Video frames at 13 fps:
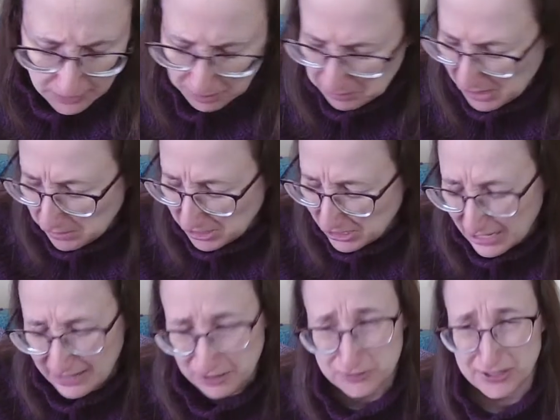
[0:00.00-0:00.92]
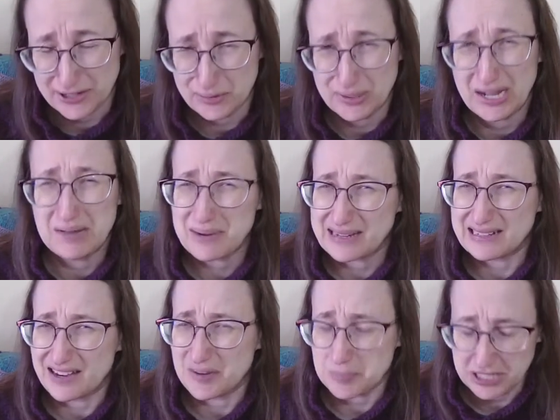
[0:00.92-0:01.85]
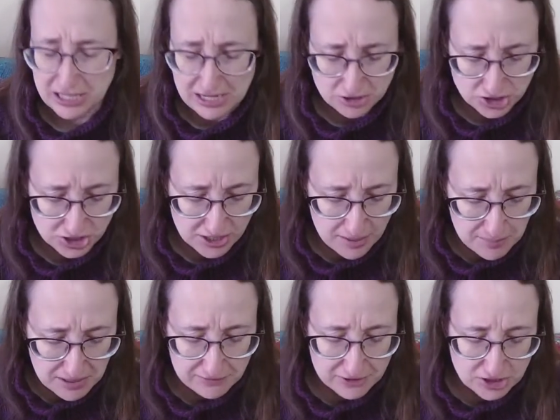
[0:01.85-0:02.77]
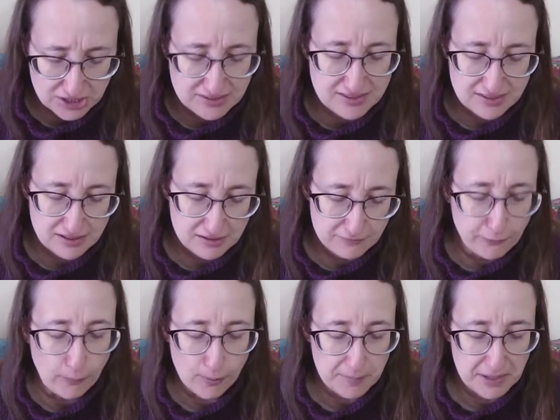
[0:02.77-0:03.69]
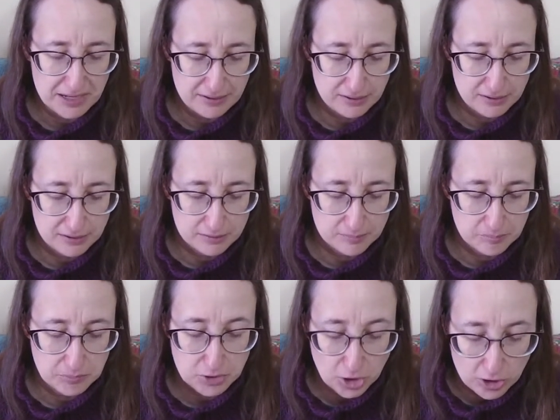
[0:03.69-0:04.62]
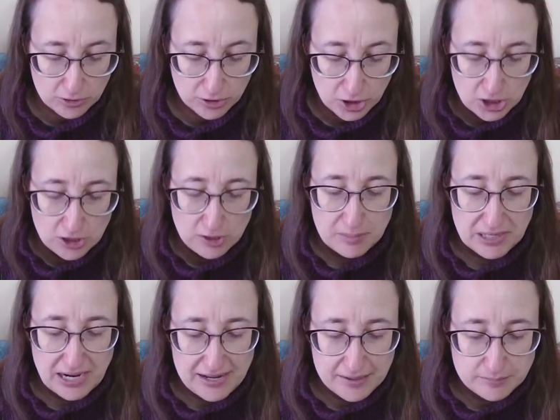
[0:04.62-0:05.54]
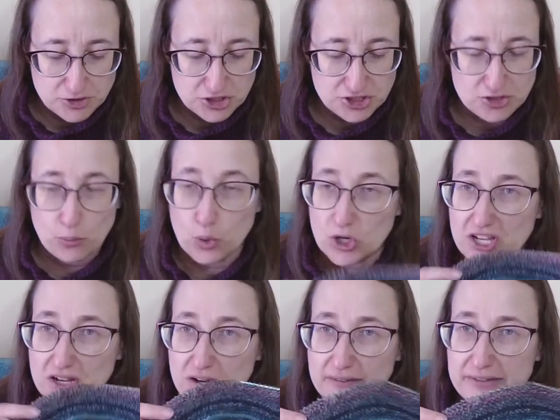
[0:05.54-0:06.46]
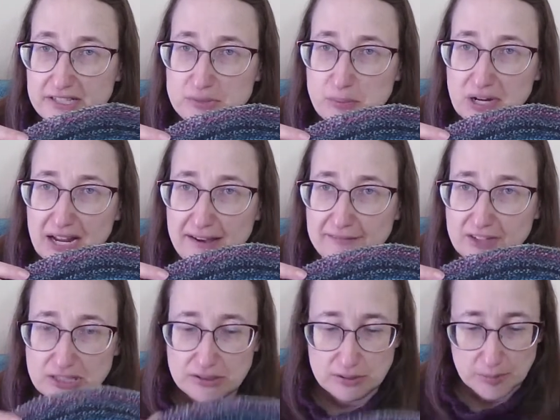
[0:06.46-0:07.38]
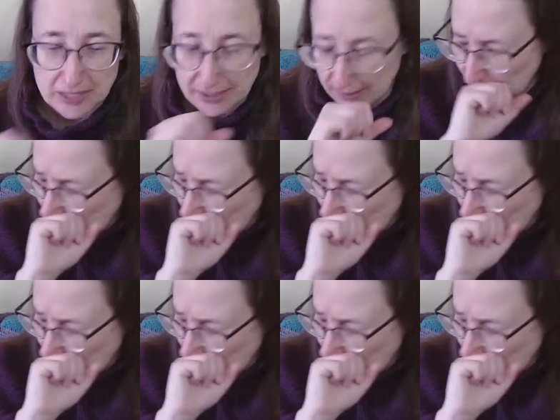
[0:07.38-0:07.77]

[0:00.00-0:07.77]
Maybe, I don't know. I might not be, actually. I might have adjusted it for my yarn, but I am just working on this when I have a little bit